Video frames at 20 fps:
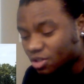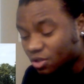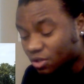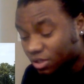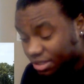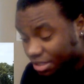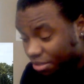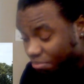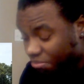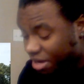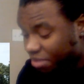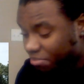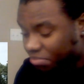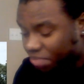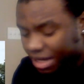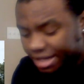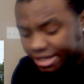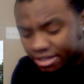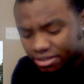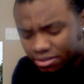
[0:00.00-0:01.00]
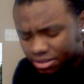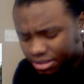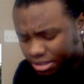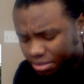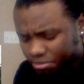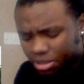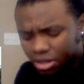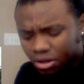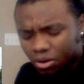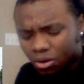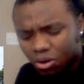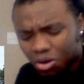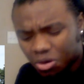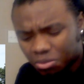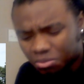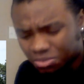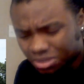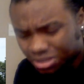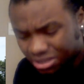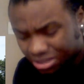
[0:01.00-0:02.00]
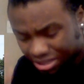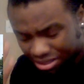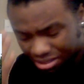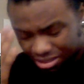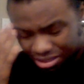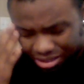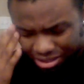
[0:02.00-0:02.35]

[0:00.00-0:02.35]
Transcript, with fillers: looked at my body, looked at my arm, looked at,